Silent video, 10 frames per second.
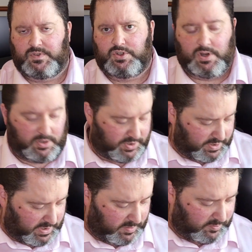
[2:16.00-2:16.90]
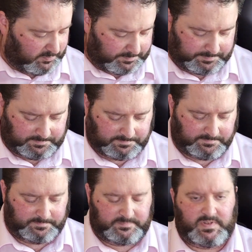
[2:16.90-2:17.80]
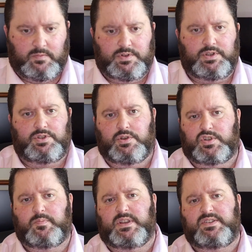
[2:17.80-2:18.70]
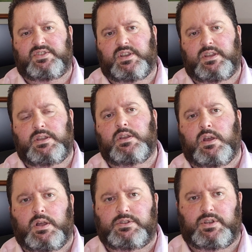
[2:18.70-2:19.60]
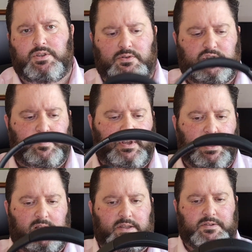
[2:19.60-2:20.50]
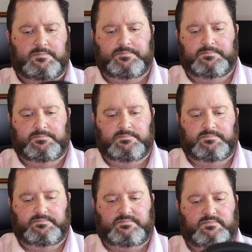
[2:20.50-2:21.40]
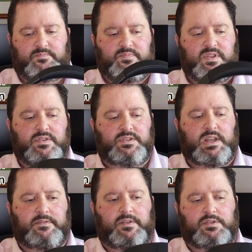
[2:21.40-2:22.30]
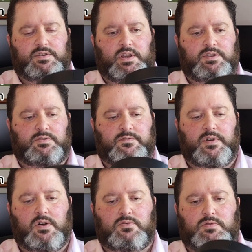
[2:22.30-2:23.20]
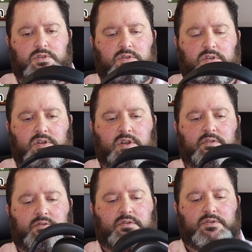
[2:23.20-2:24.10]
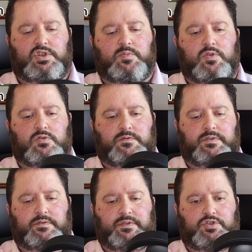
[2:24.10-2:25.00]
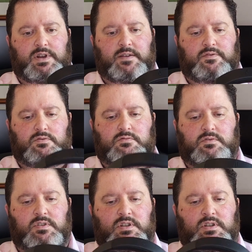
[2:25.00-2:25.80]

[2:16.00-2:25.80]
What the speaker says: charging cable, which is USB-C to USB-A. These headphones, they do fold, small for travel.